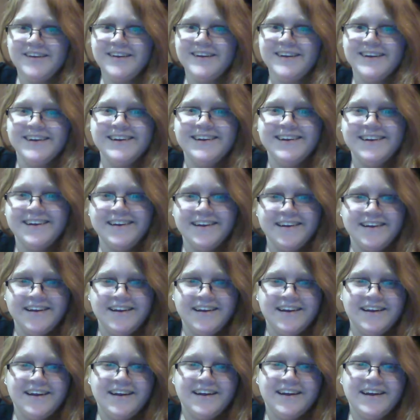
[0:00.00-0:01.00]
and
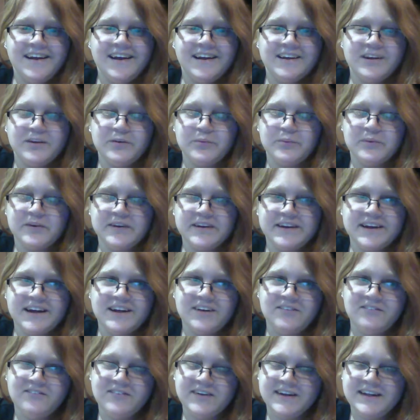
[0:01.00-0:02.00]
it's really kind
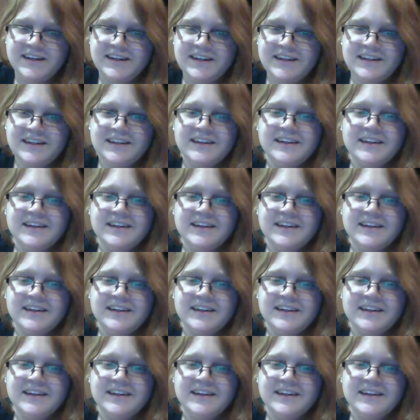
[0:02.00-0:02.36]
of funny.